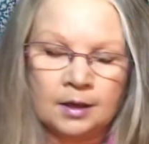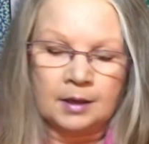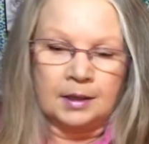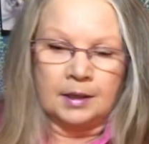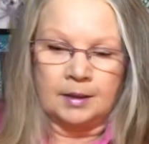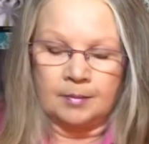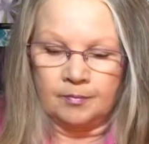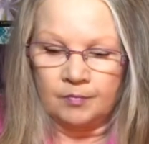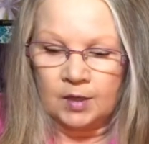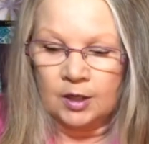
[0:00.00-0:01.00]

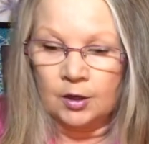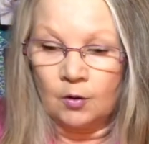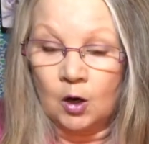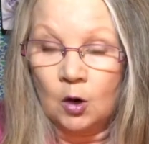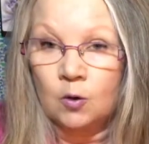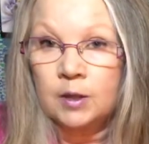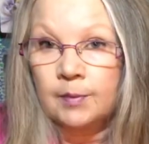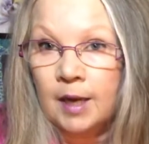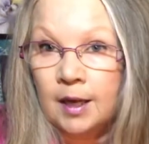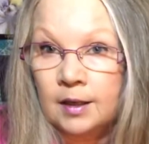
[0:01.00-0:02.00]
um, you know, a holy
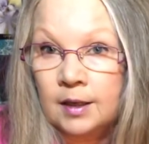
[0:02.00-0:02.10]
man.